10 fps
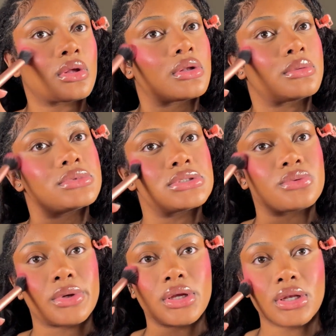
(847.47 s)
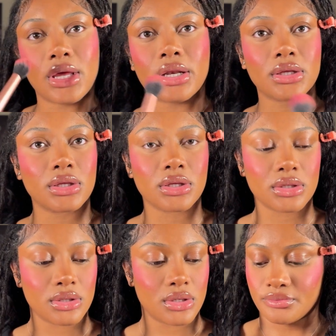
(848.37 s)
I'm just working that
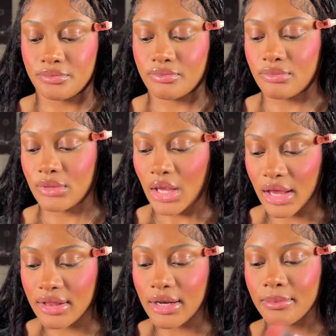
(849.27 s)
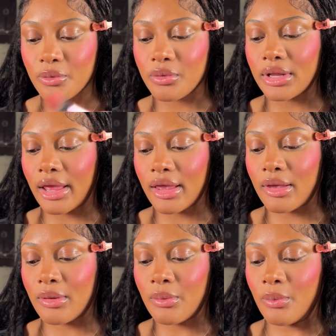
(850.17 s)
in. And then I'm going
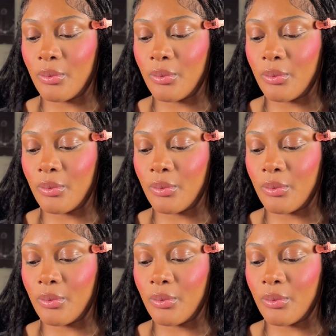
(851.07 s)
in